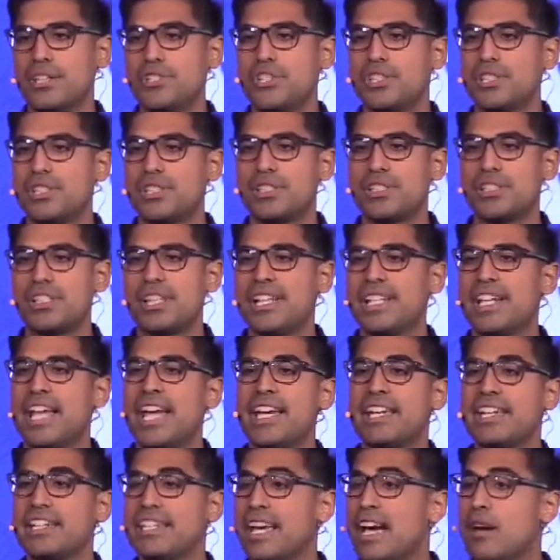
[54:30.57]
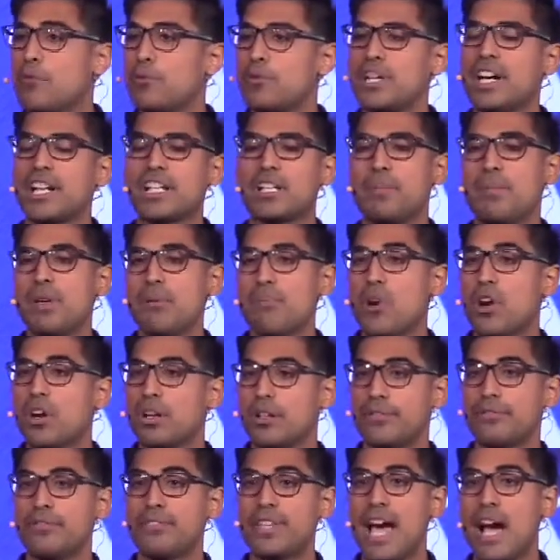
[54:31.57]
And Jesus is saying, hey, yeah, we're not going to be
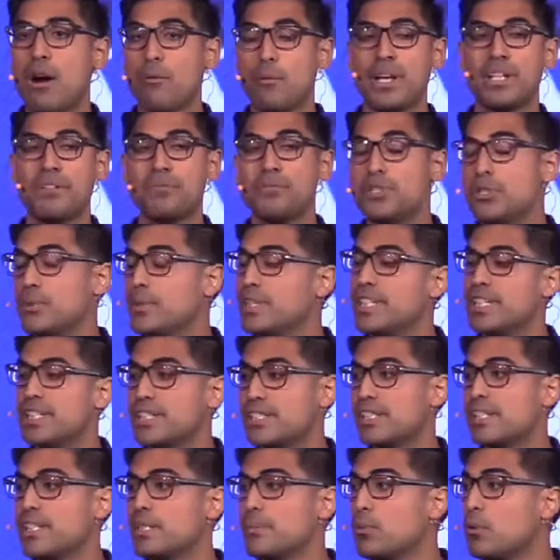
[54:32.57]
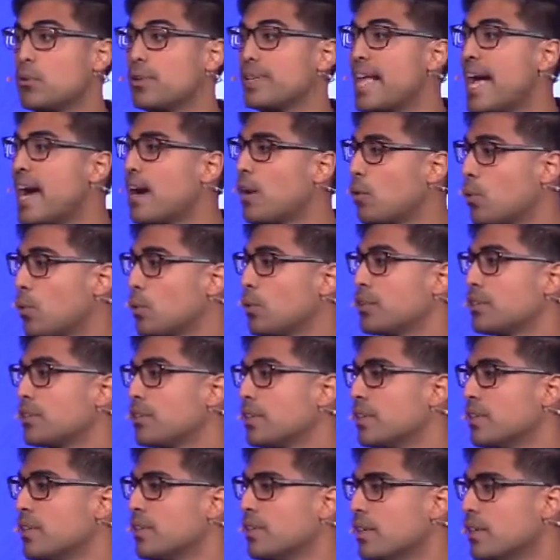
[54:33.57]
part of that way of doing things anymore, that
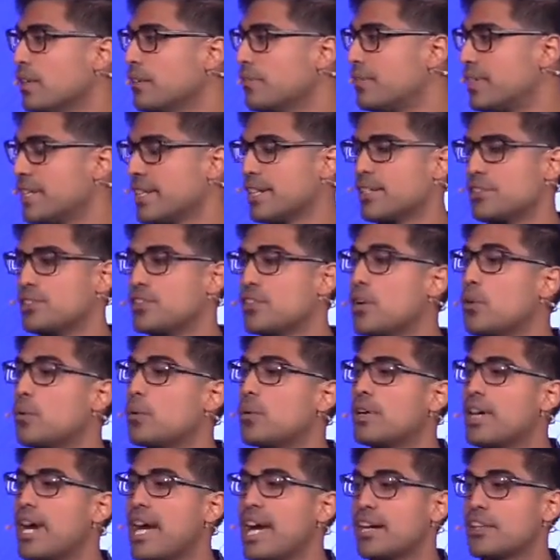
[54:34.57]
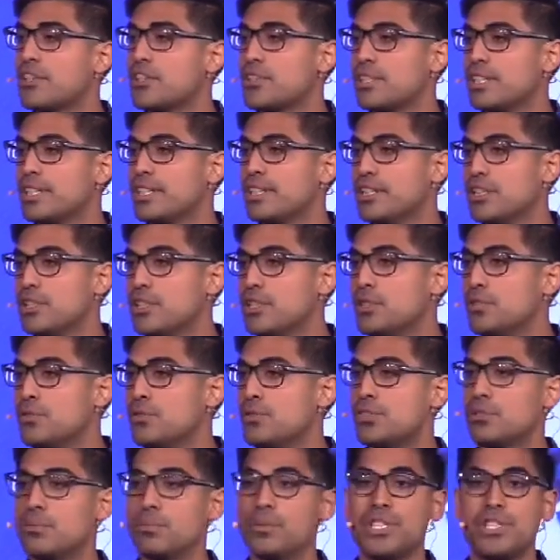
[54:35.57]
order of things. No, we're actually going to
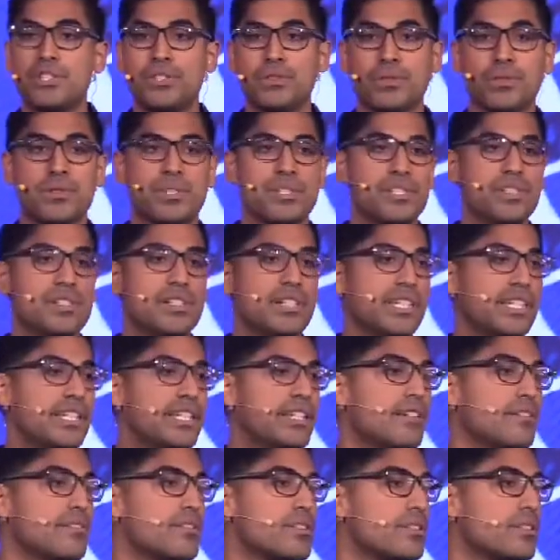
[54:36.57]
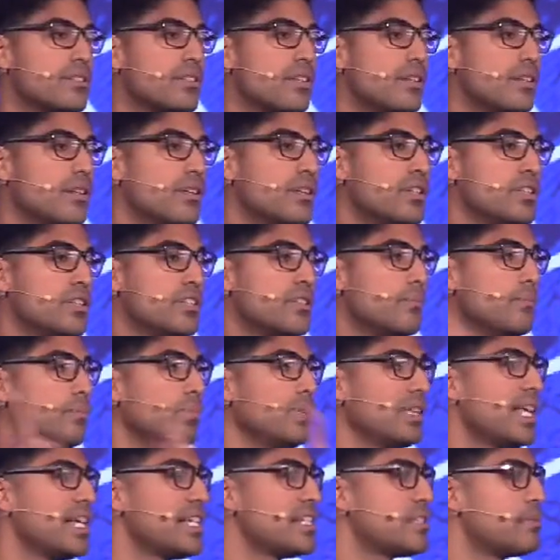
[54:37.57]
use the resources and gifts to
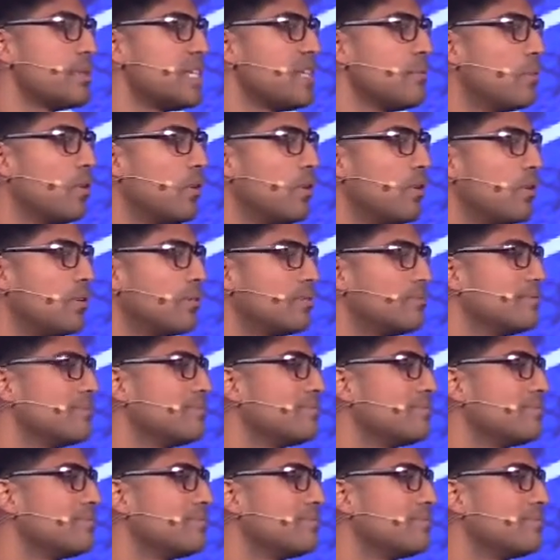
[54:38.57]
bless people.